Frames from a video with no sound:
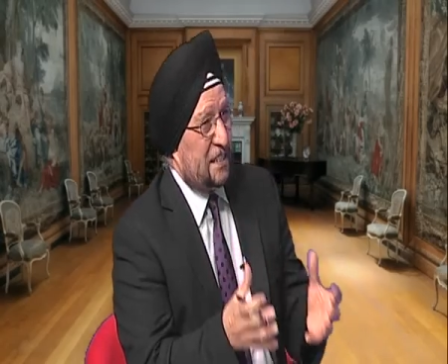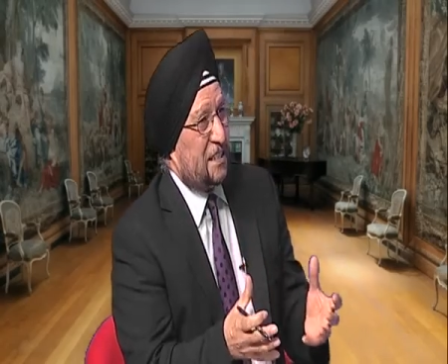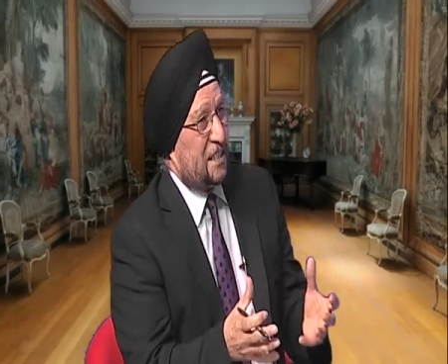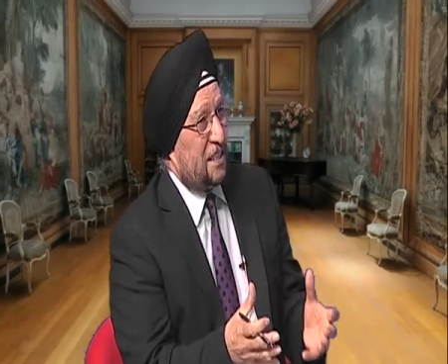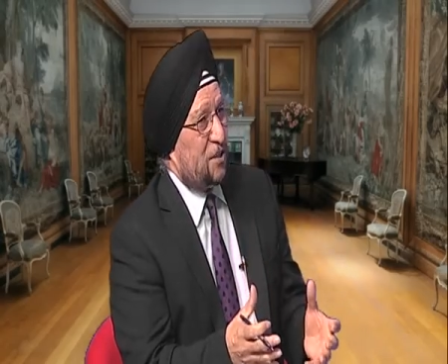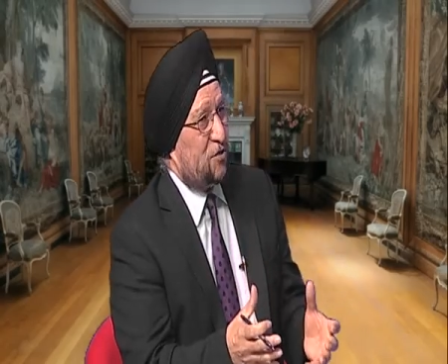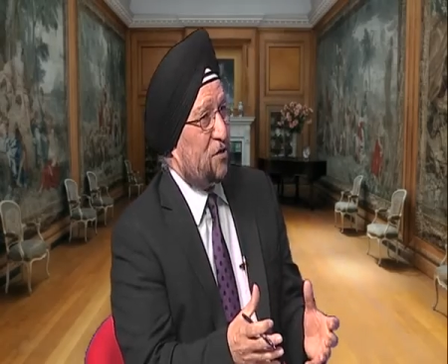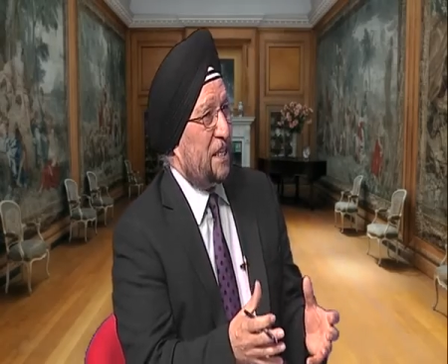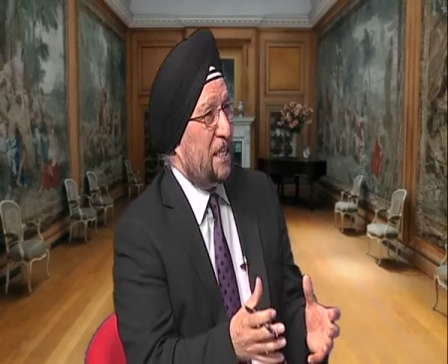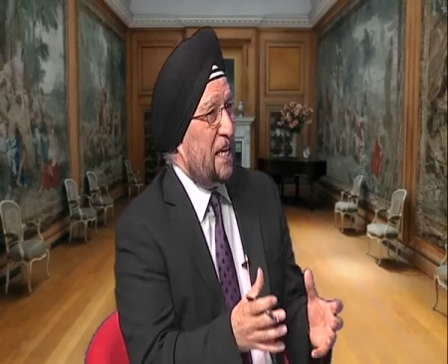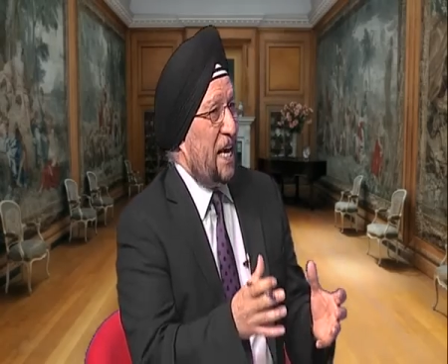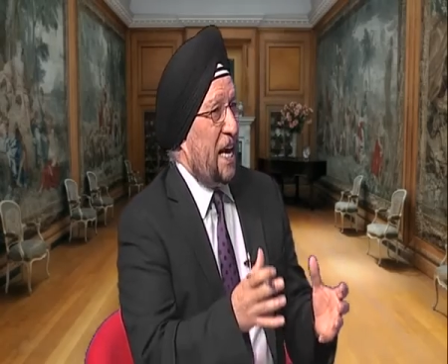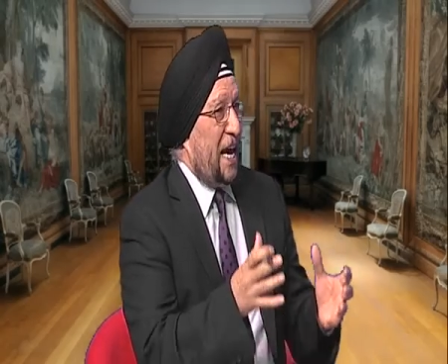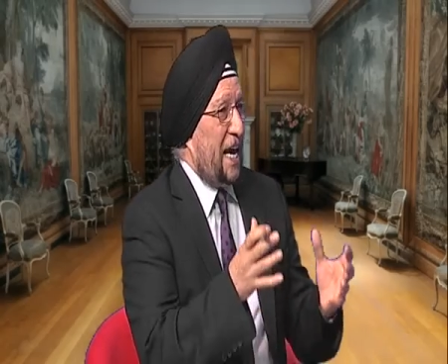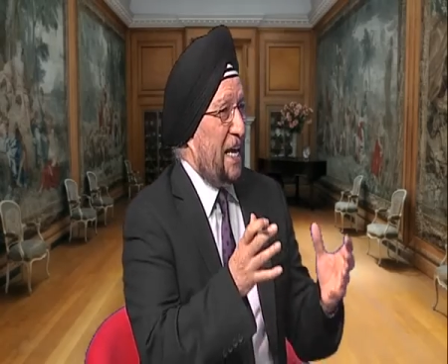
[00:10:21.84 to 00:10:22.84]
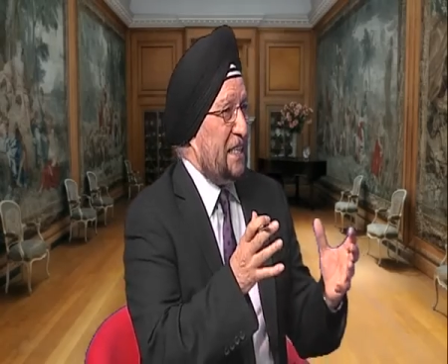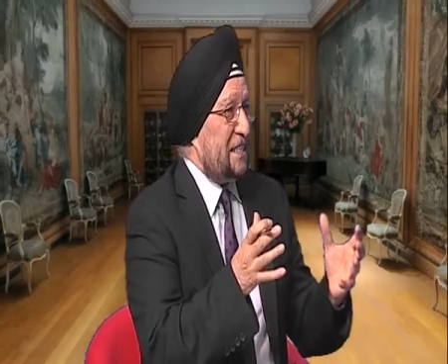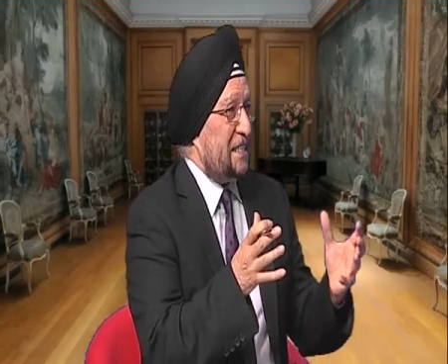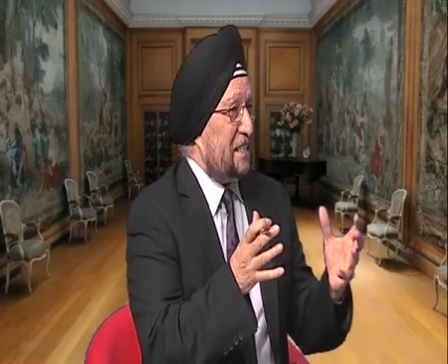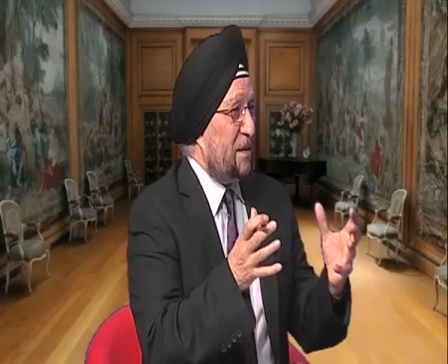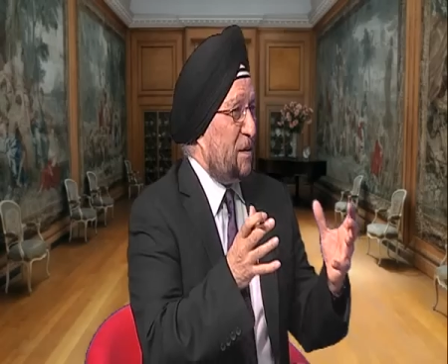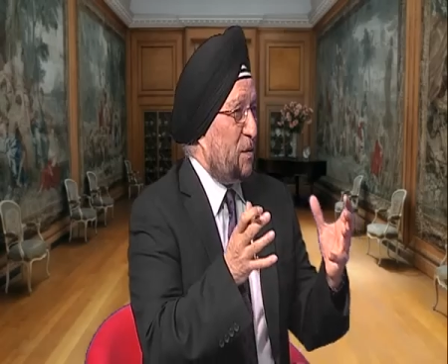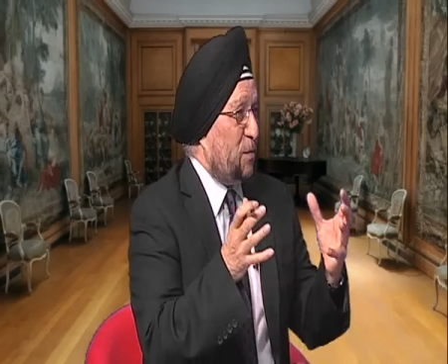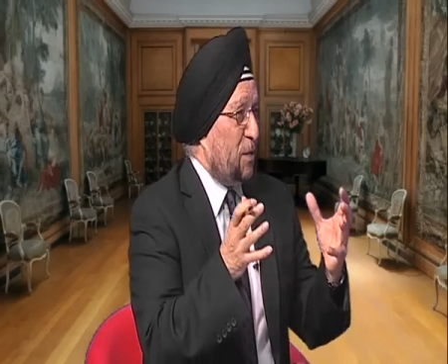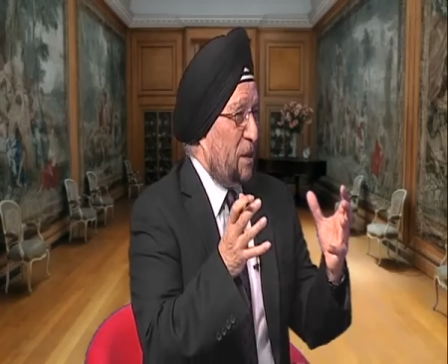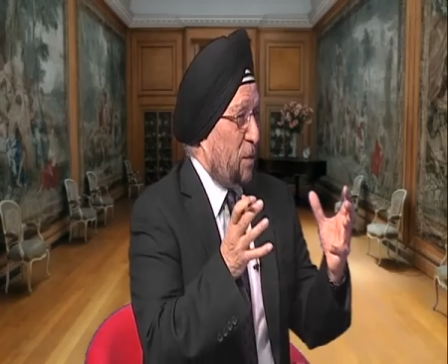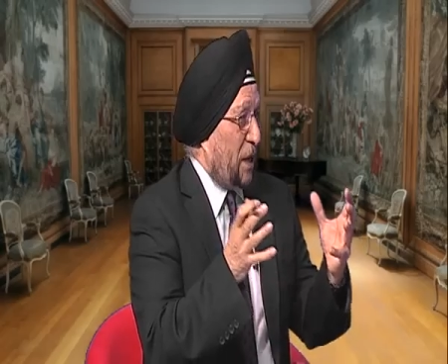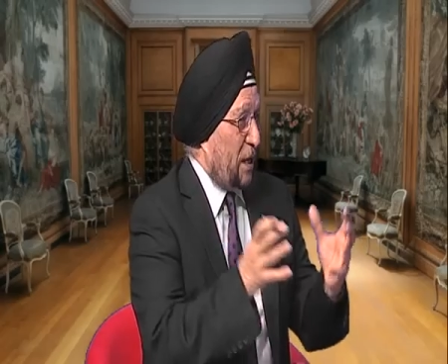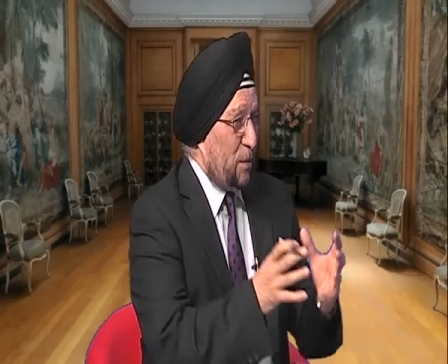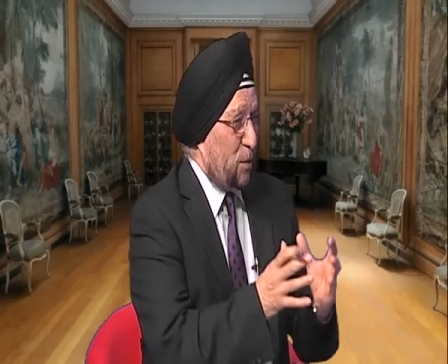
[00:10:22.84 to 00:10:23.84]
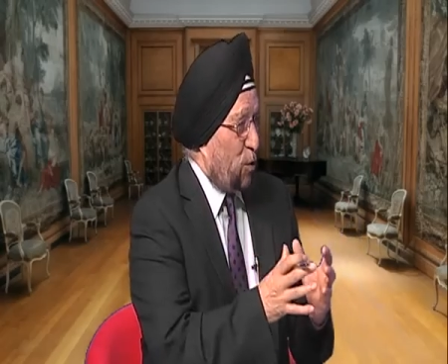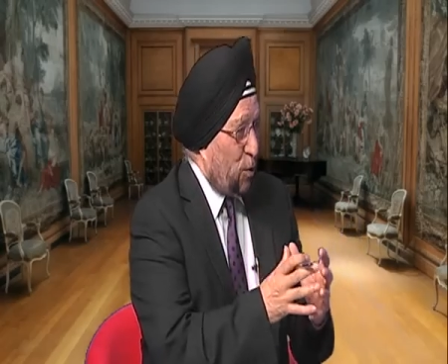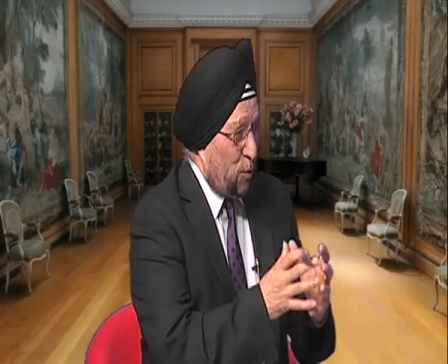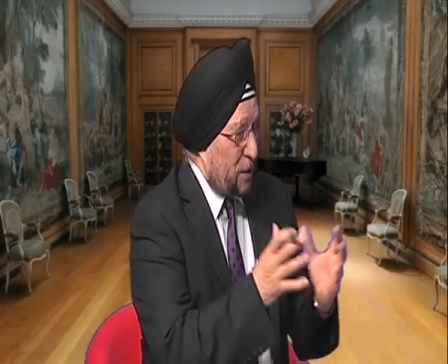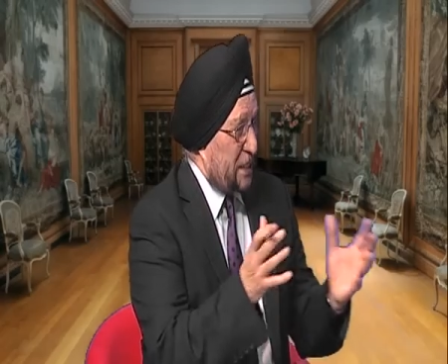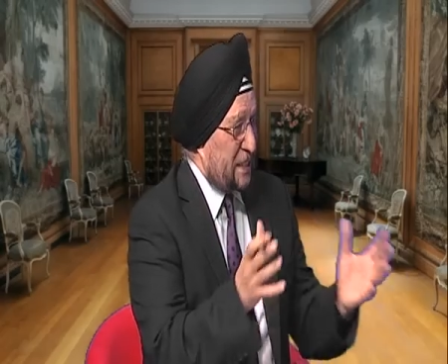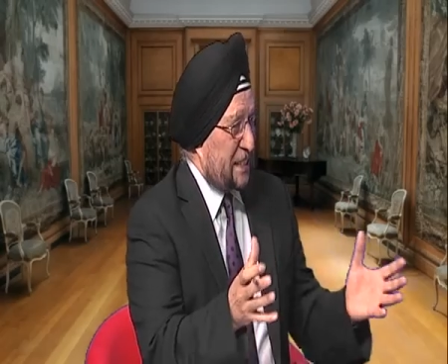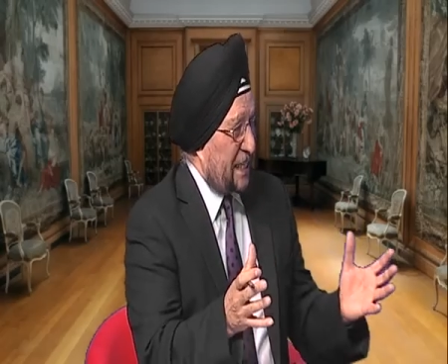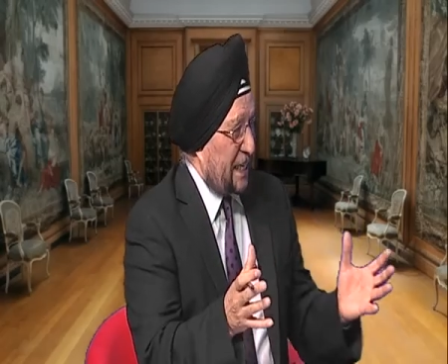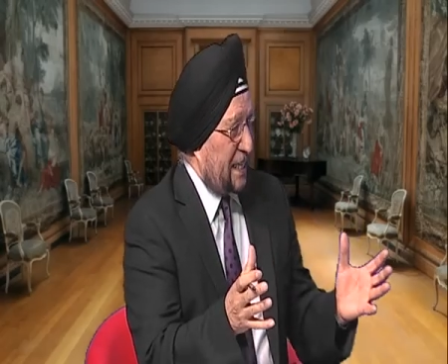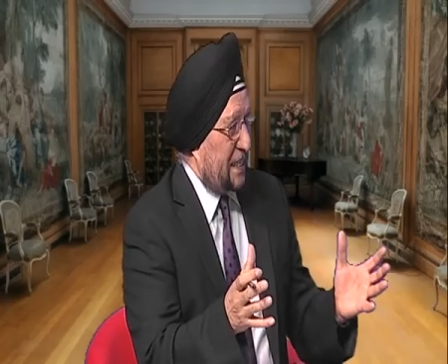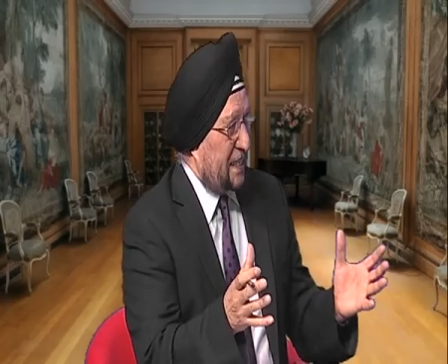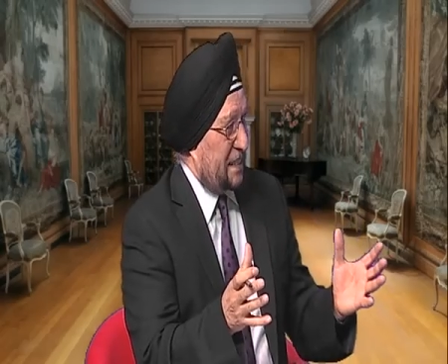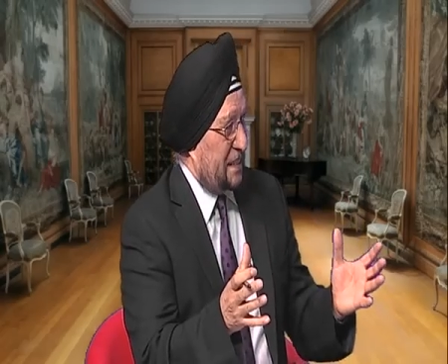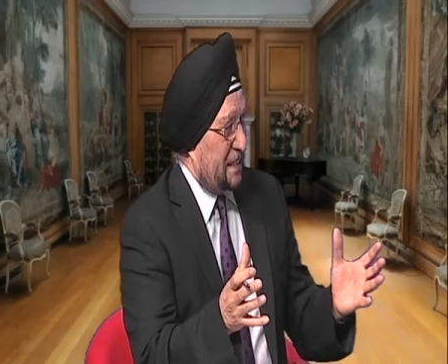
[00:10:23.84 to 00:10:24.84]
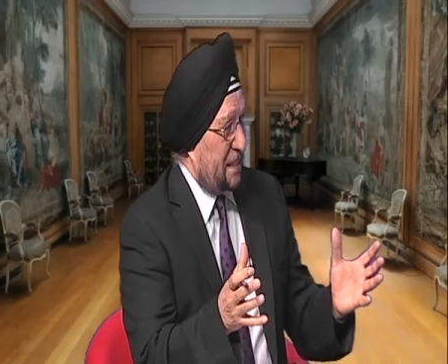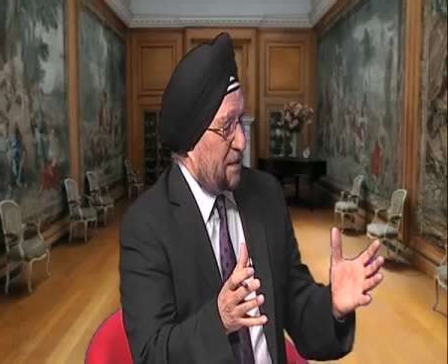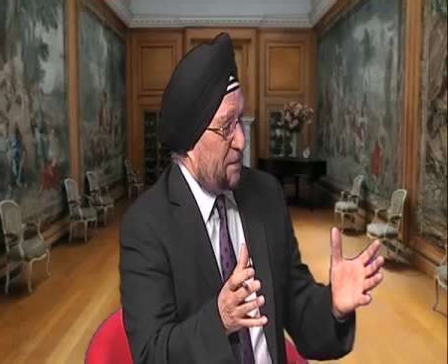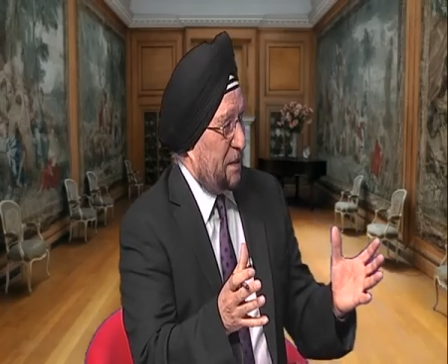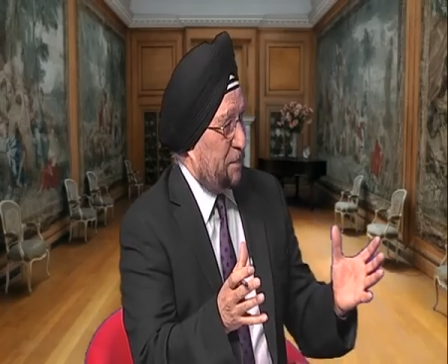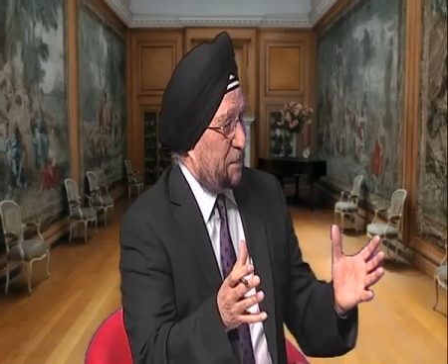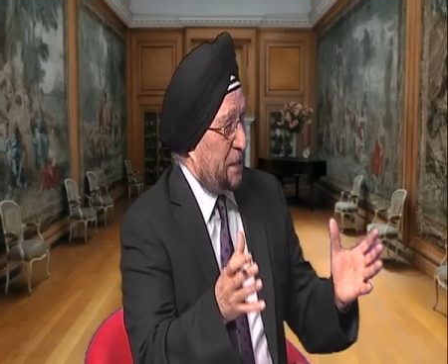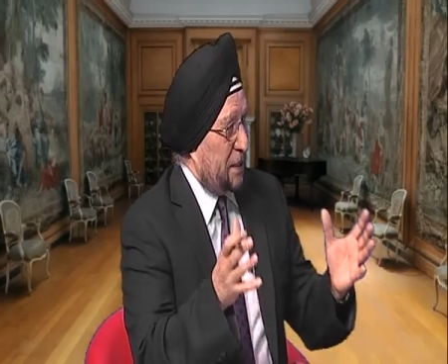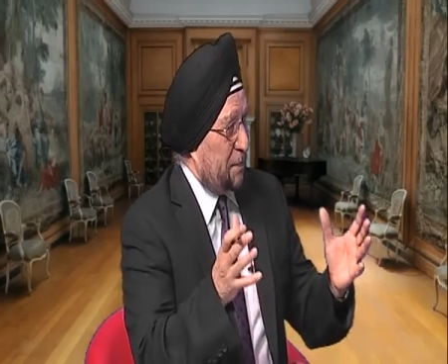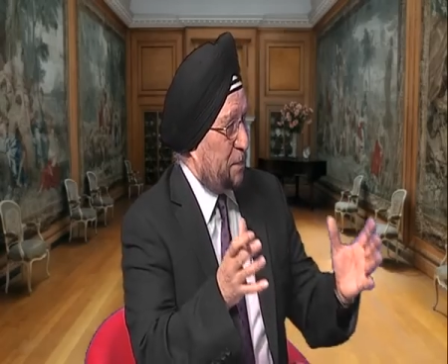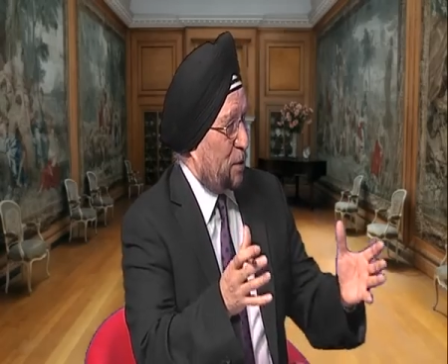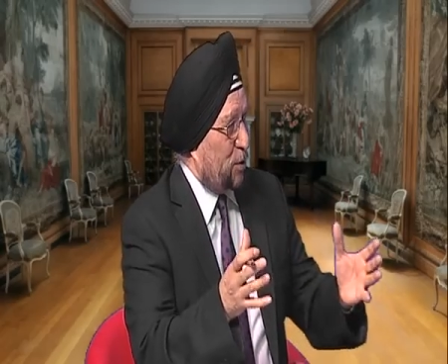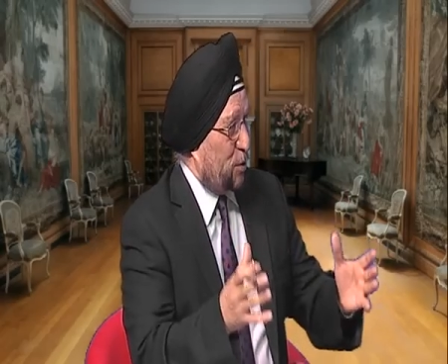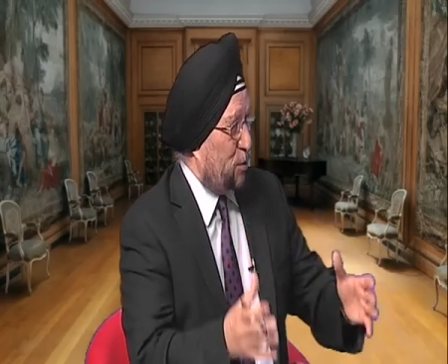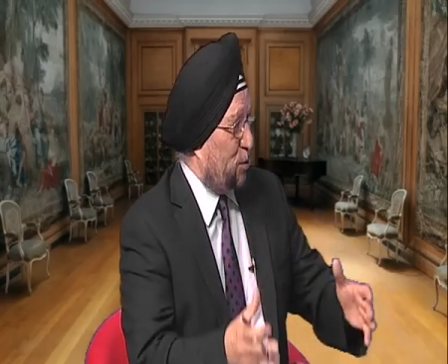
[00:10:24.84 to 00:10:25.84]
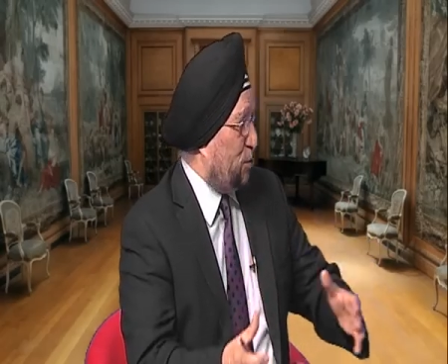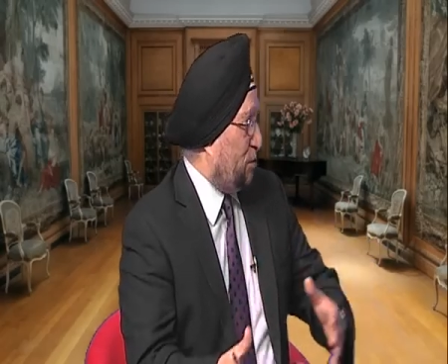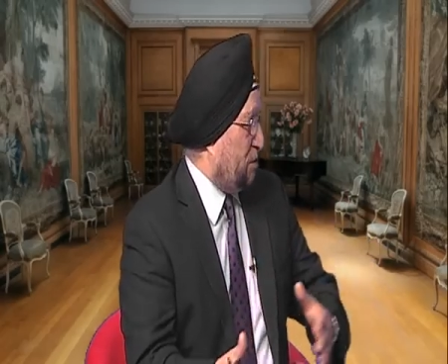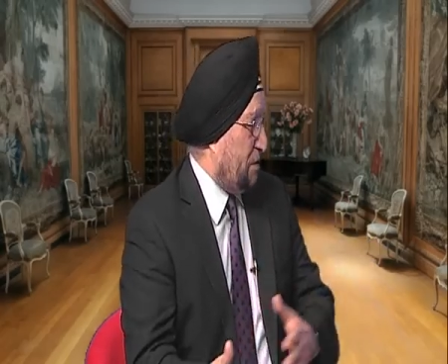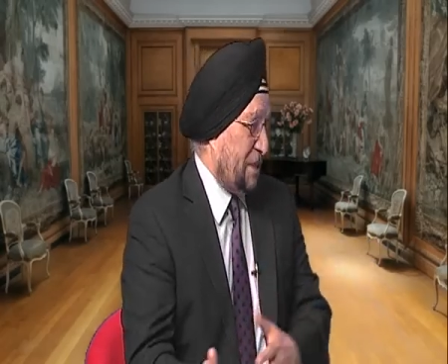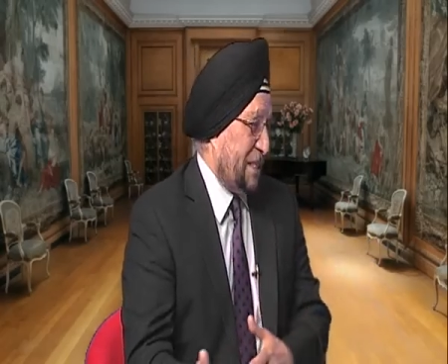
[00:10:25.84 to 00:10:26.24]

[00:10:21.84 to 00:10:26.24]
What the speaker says: this country. And I always say, you know, I mean, people who,